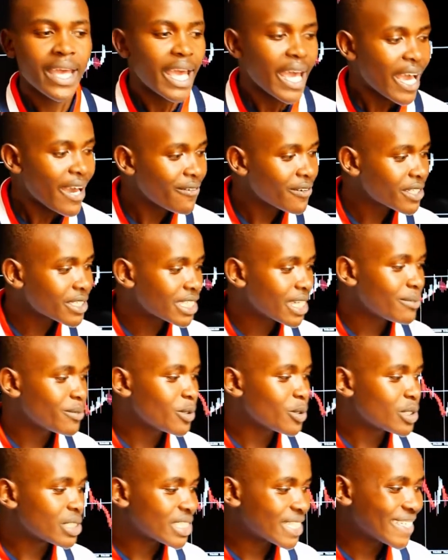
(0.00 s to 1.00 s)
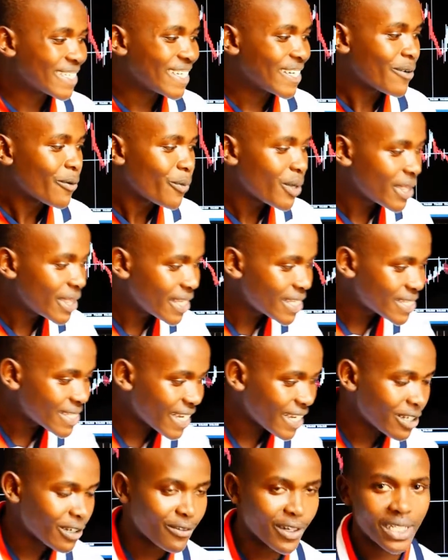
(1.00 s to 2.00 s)
Every time you trade with this
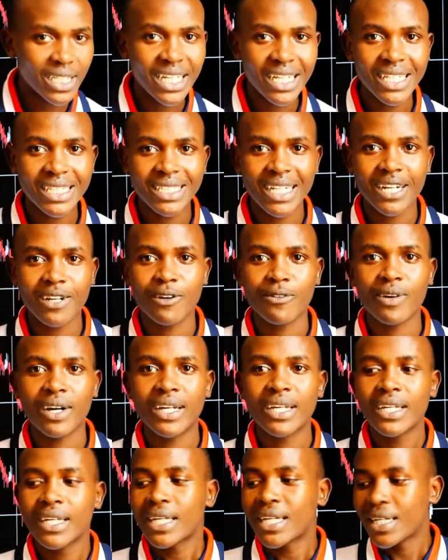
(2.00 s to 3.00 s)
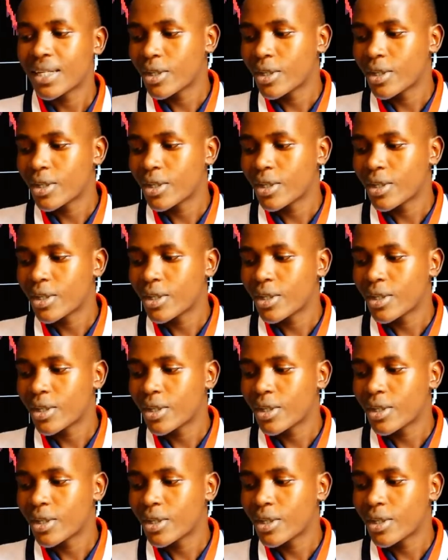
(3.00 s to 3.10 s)
kind of a daily turnover,